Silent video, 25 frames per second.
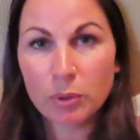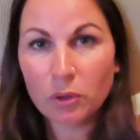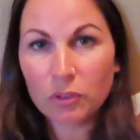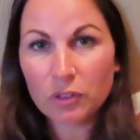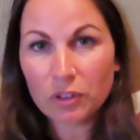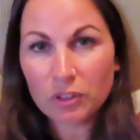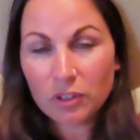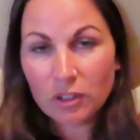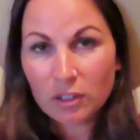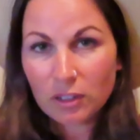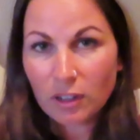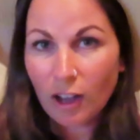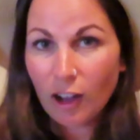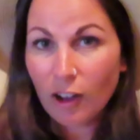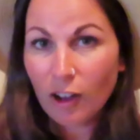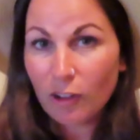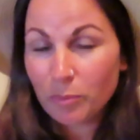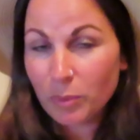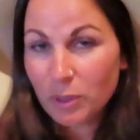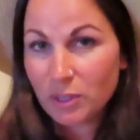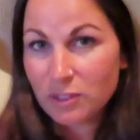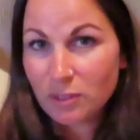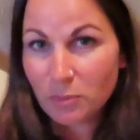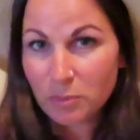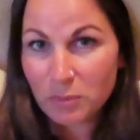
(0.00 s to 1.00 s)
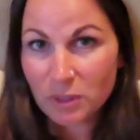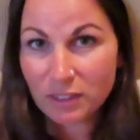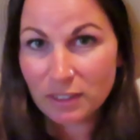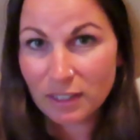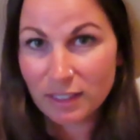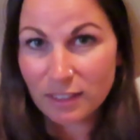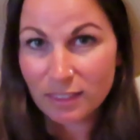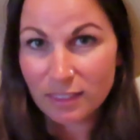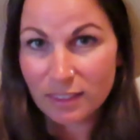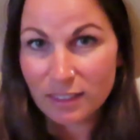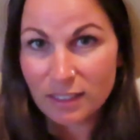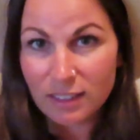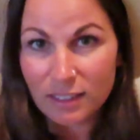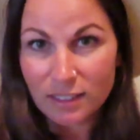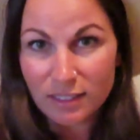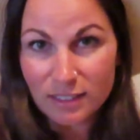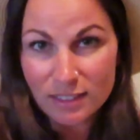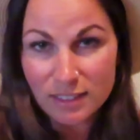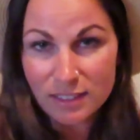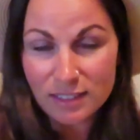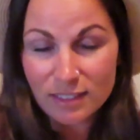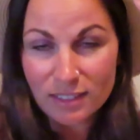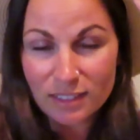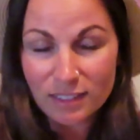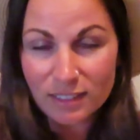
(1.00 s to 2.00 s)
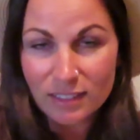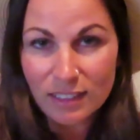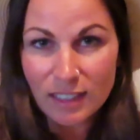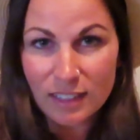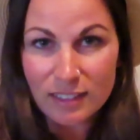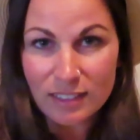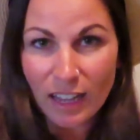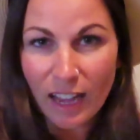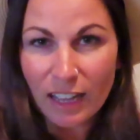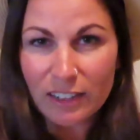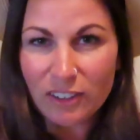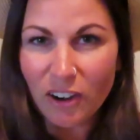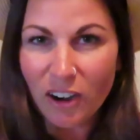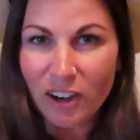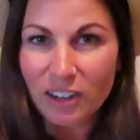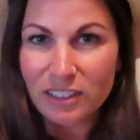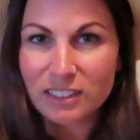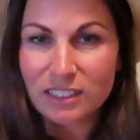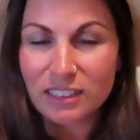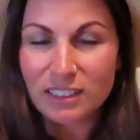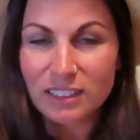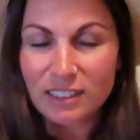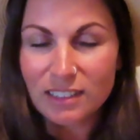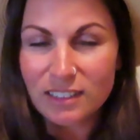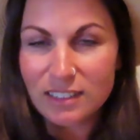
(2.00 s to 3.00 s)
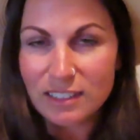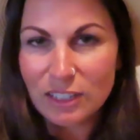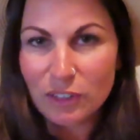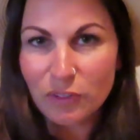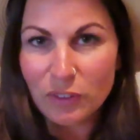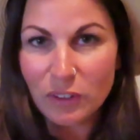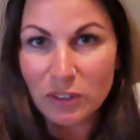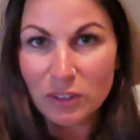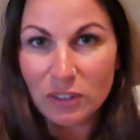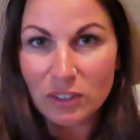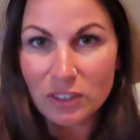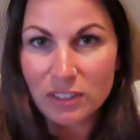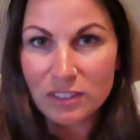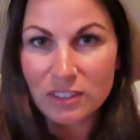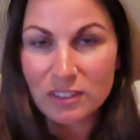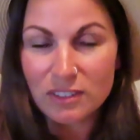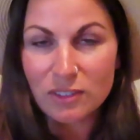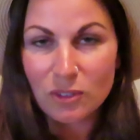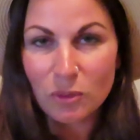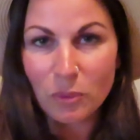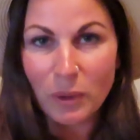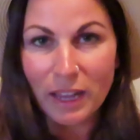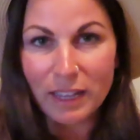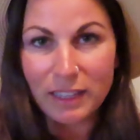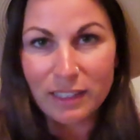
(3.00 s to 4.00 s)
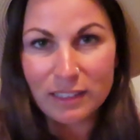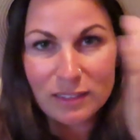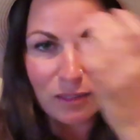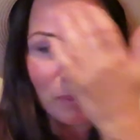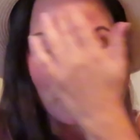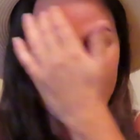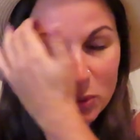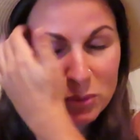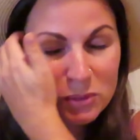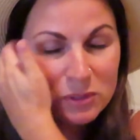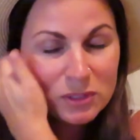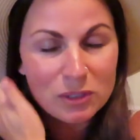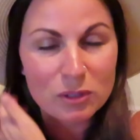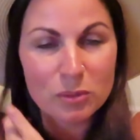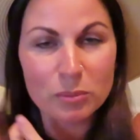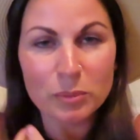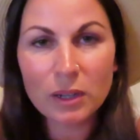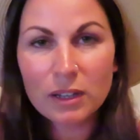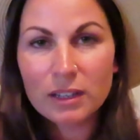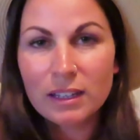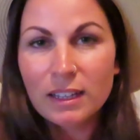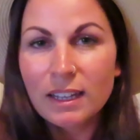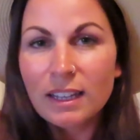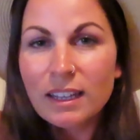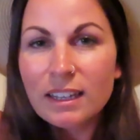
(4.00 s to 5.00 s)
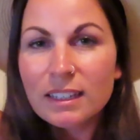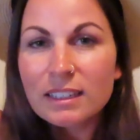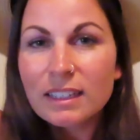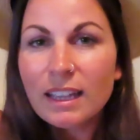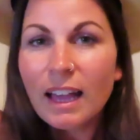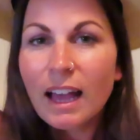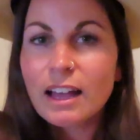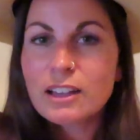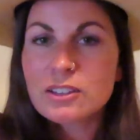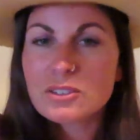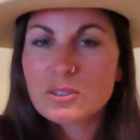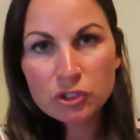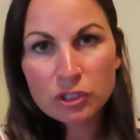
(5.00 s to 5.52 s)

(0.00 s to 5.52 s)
pull the look off but something like this it's kind of hard to see if it looks the way it's supposed to, but I took this yeah.